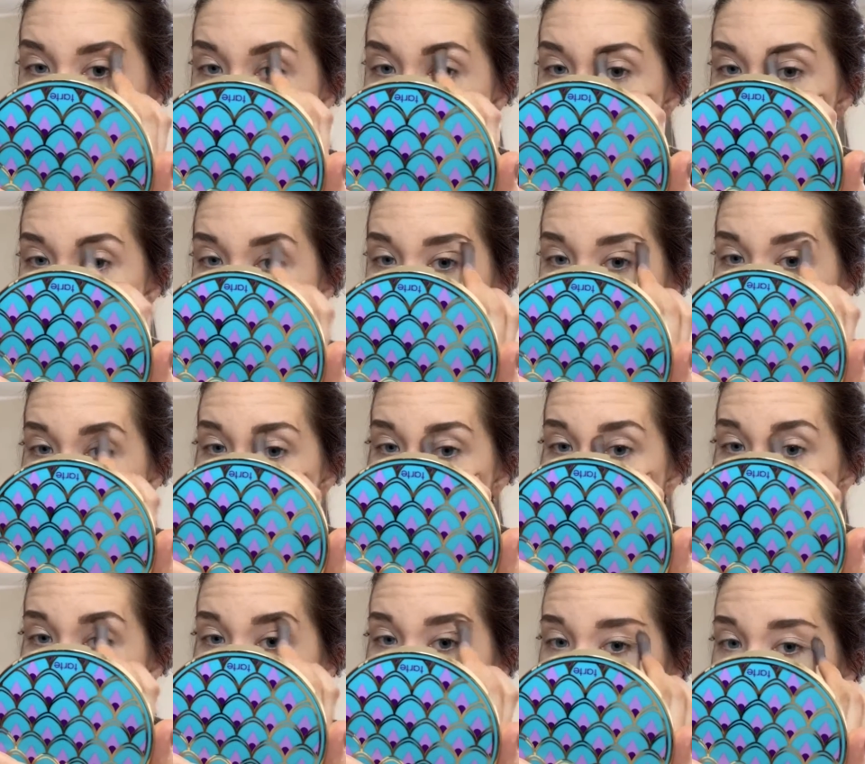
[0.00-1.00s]
And then I'm just
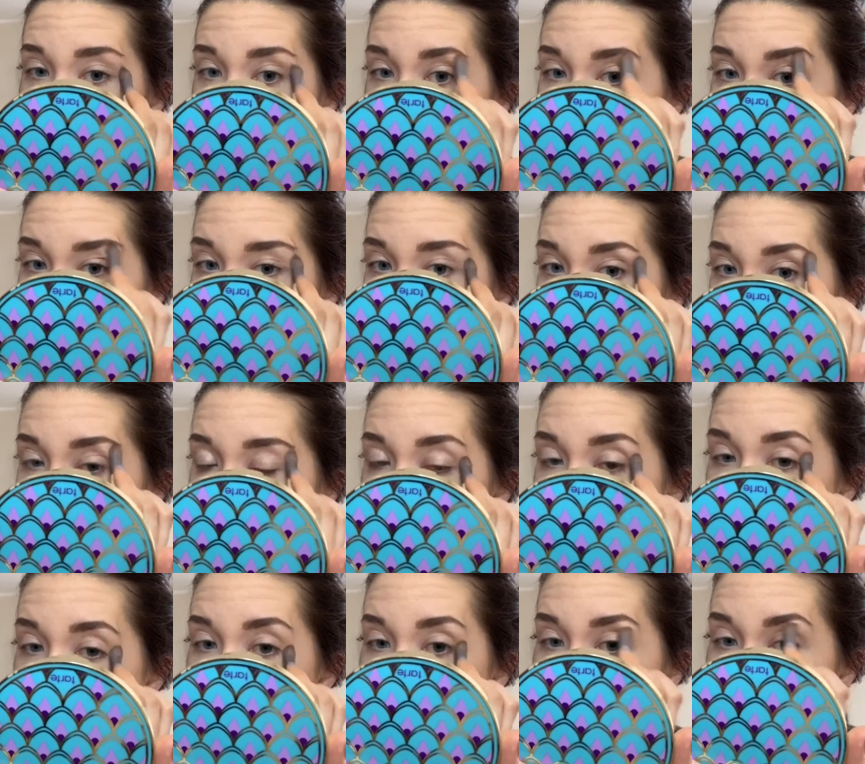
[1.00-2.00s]
highlighting
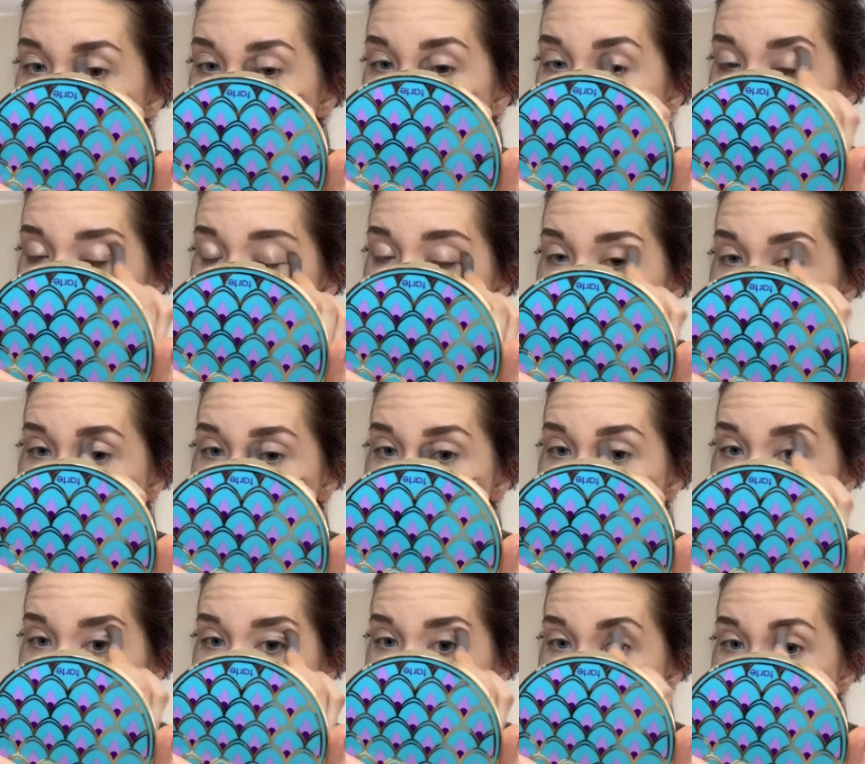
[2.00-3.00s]
my brow bone
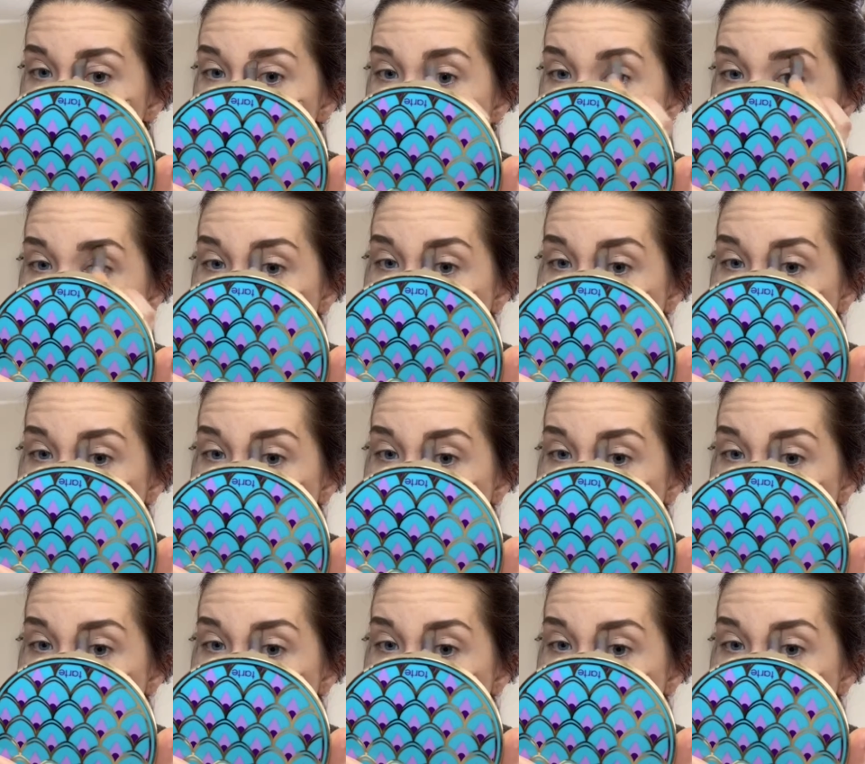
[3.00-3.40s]
there